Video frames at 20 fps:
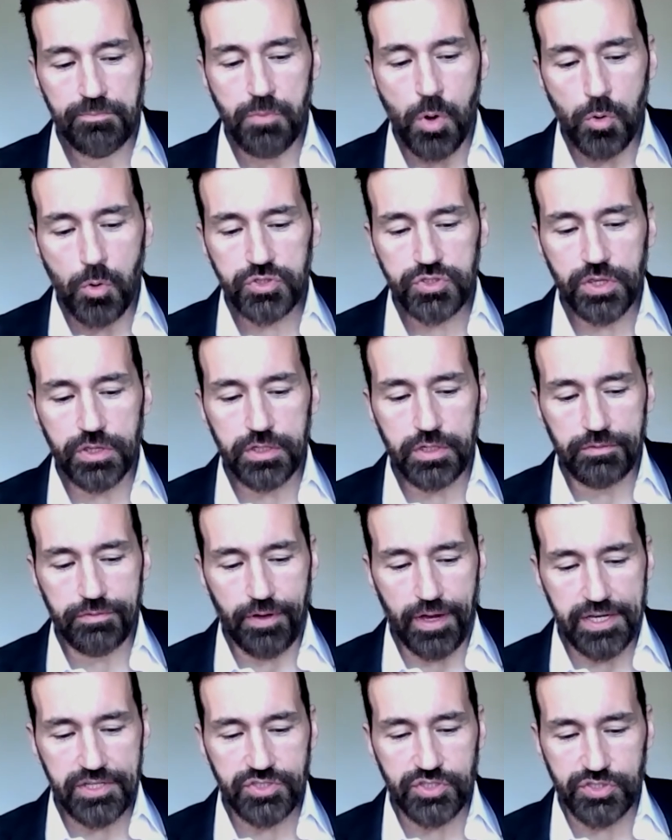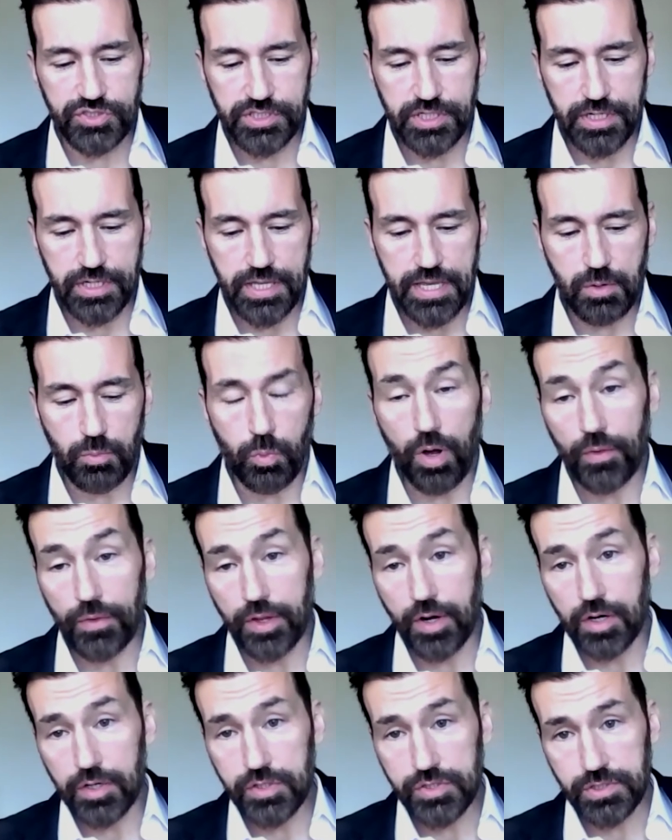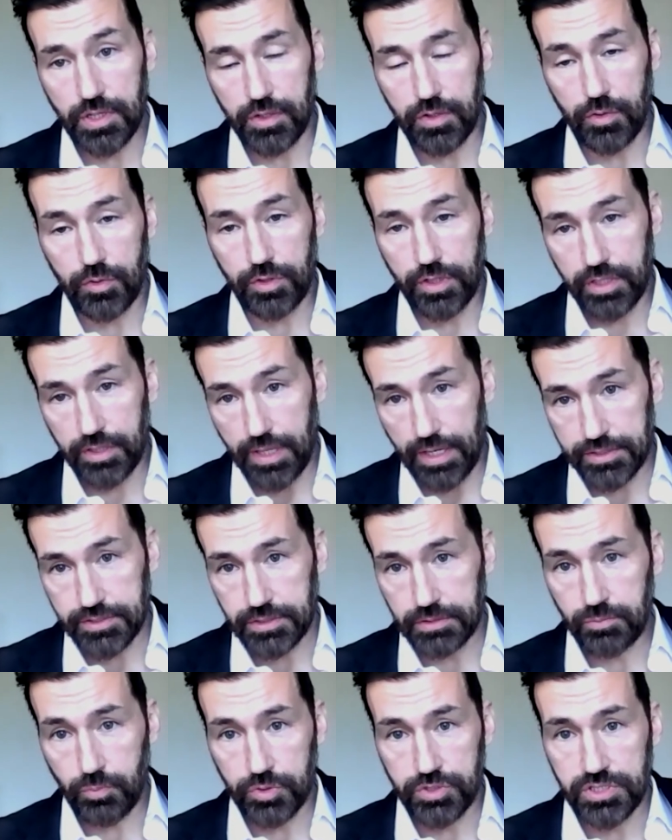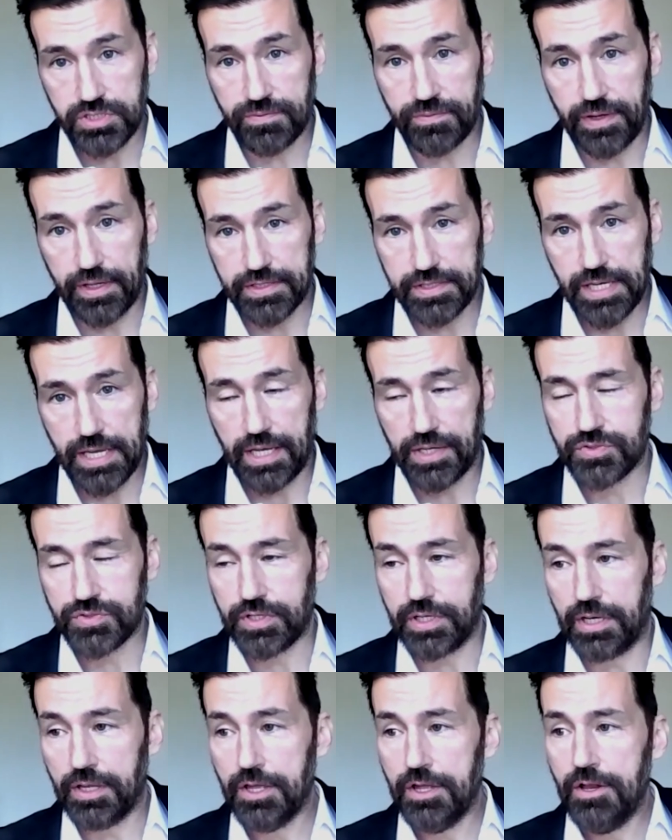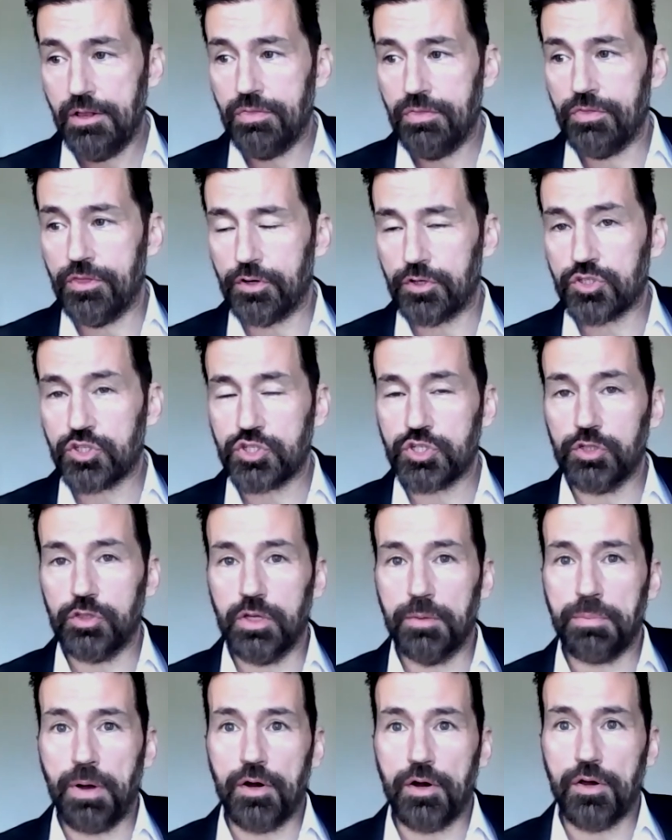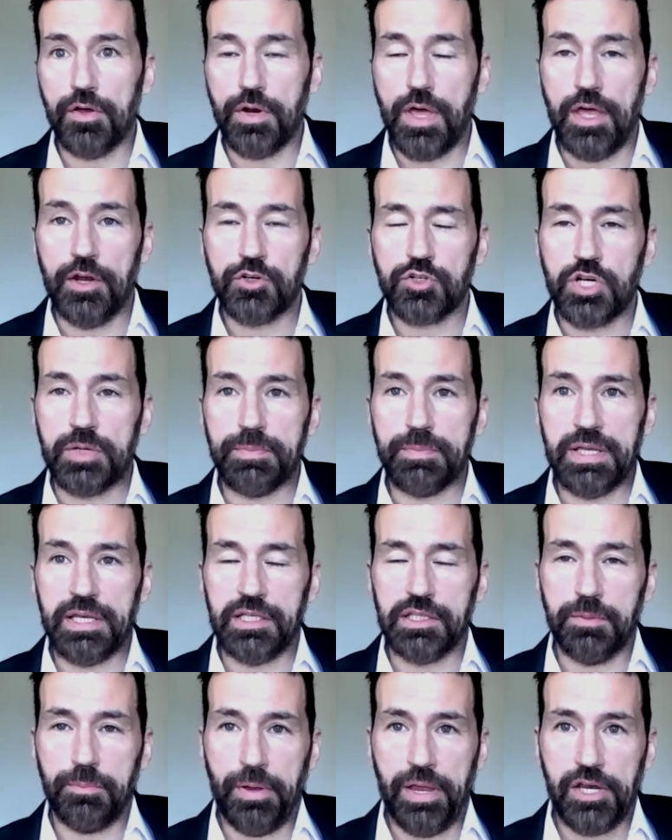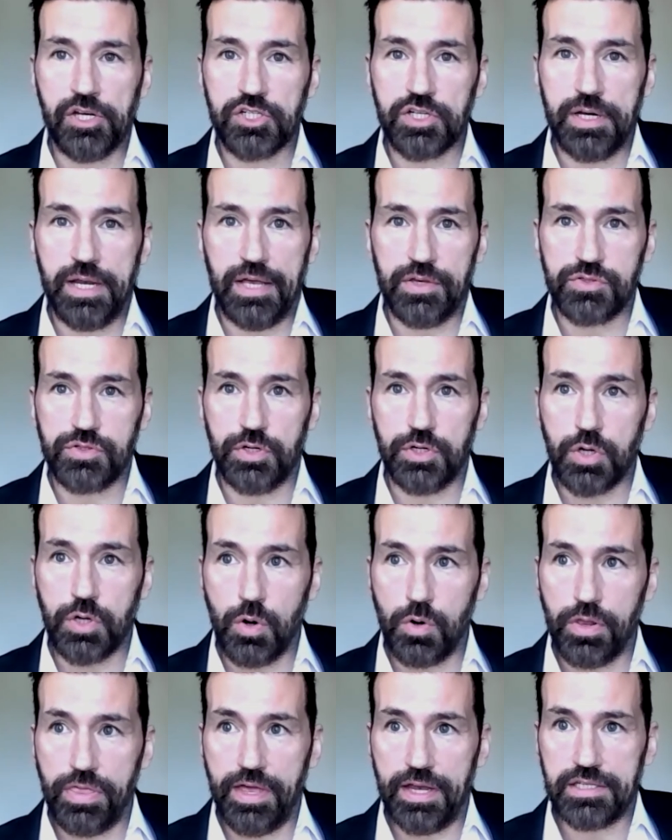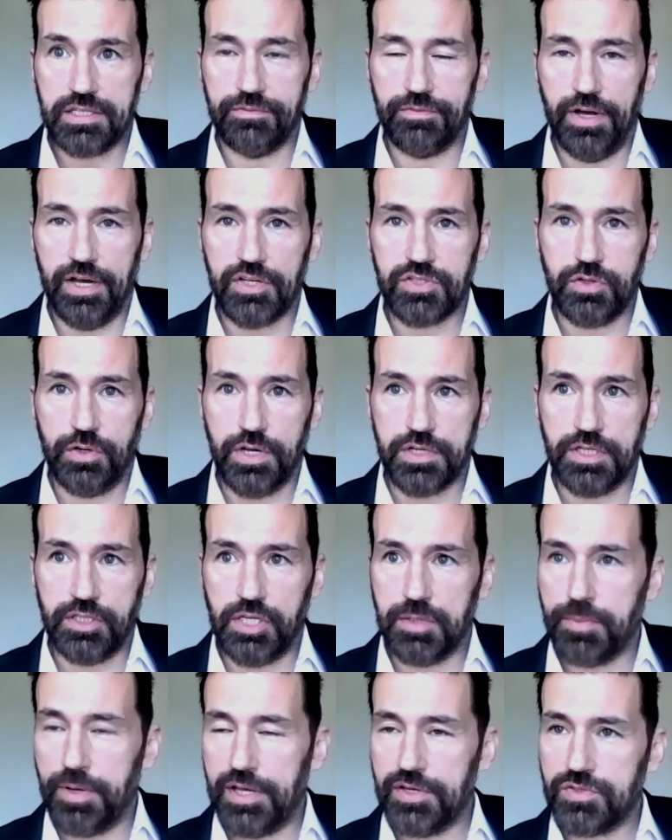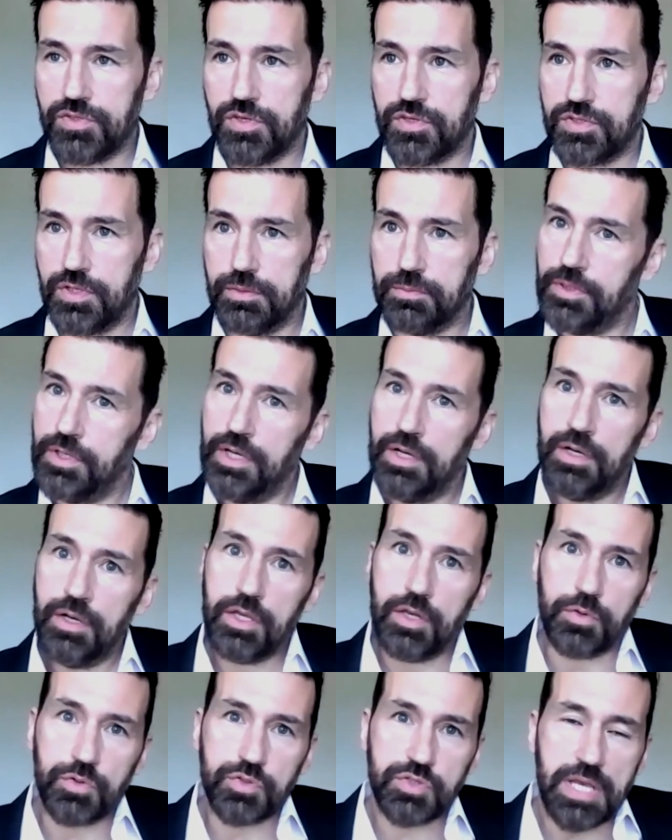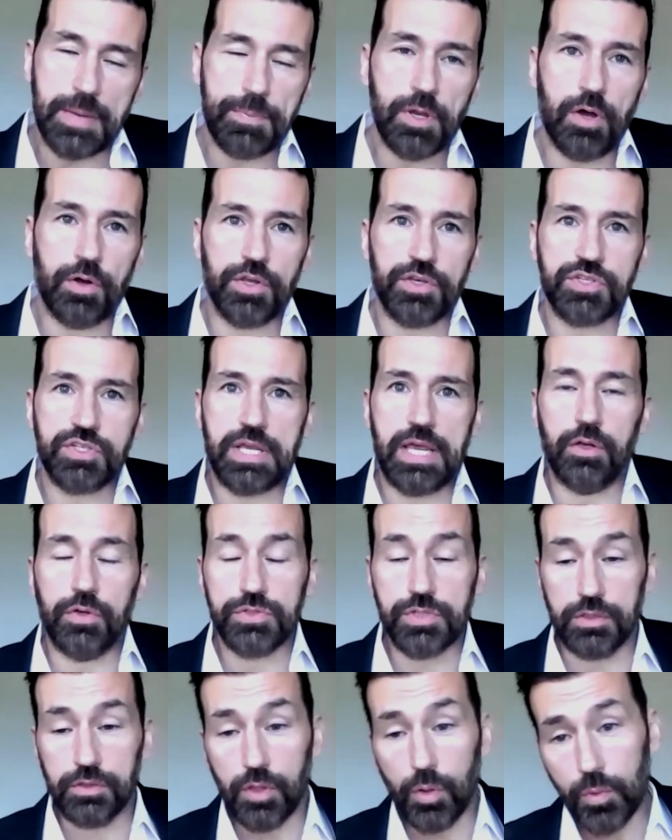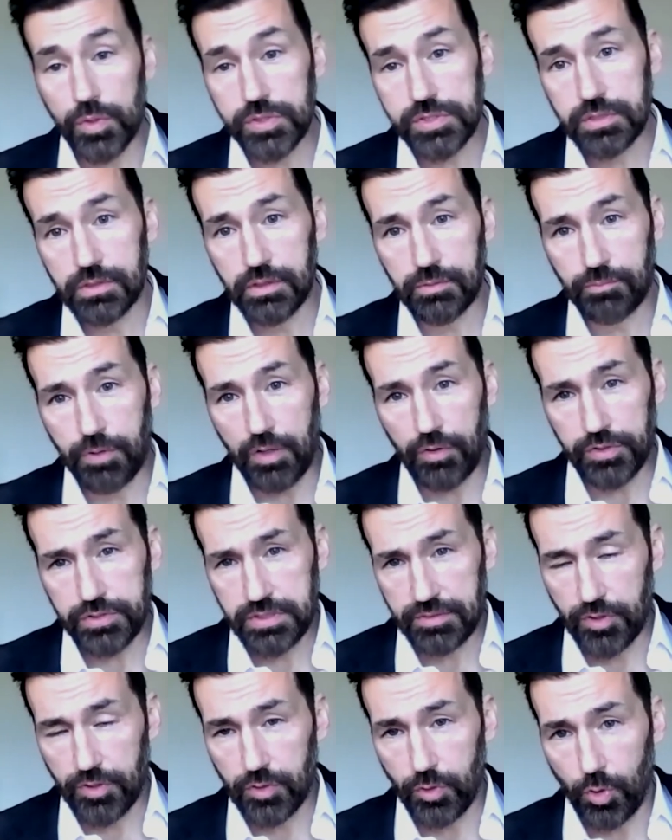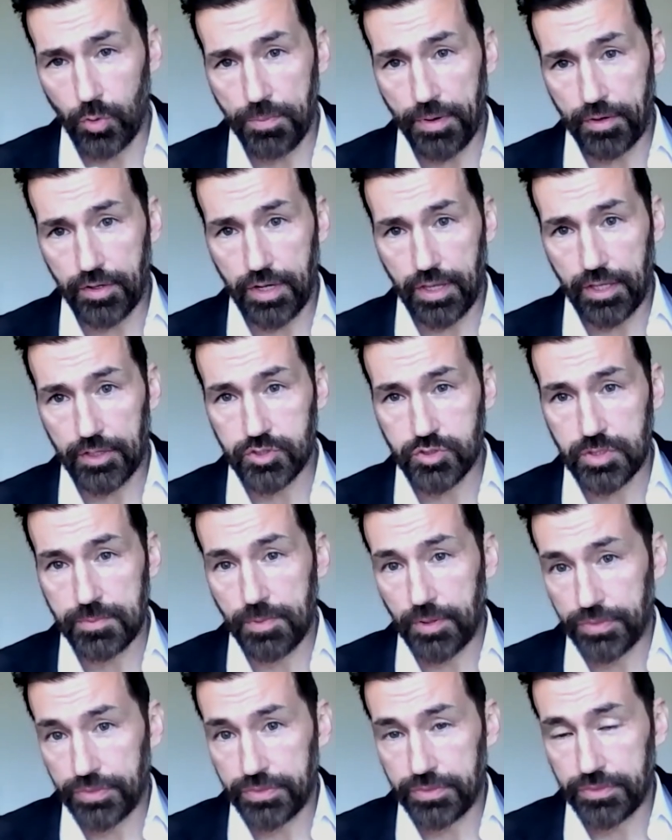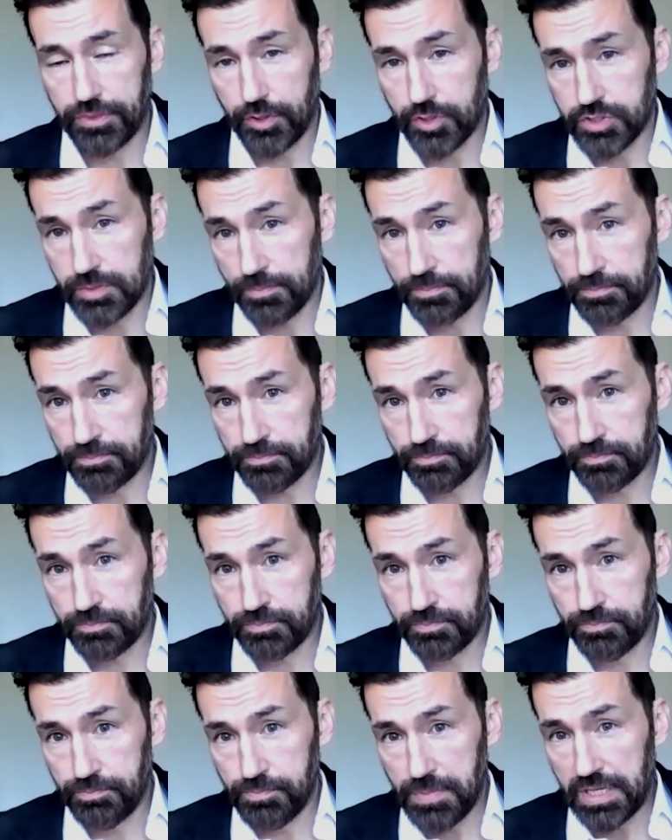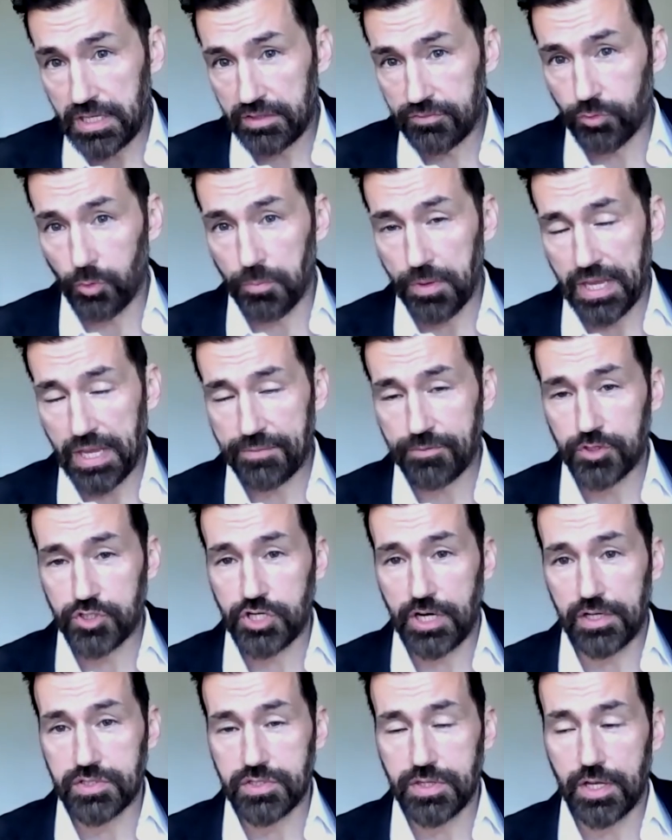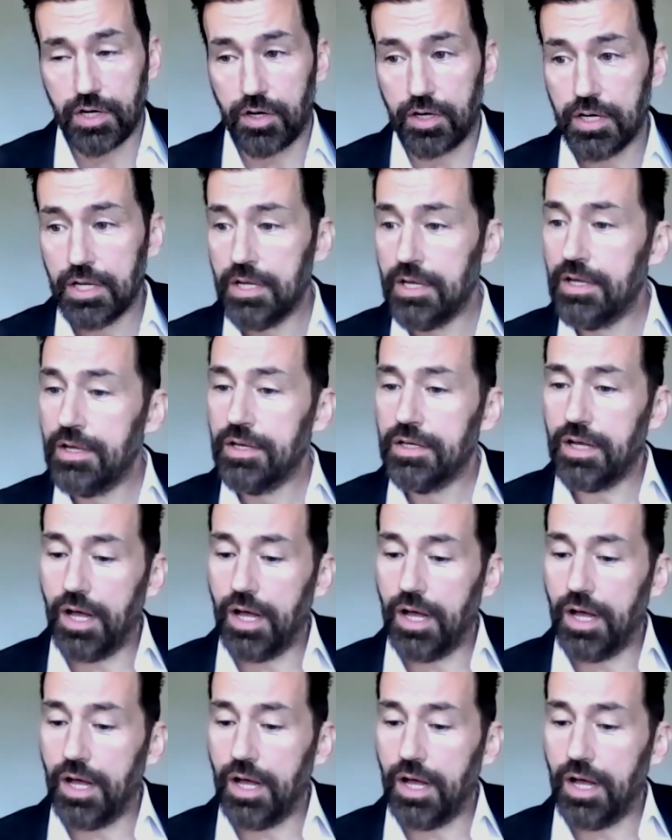most of the devices today, while they are cellular and connected, which is fantastic, there's still a barrier to entry, meaning the patient has to go to that device on a daily basis. And, stepping on a scale is a relatively low barrier to entry, but there's meaningful behavior change there.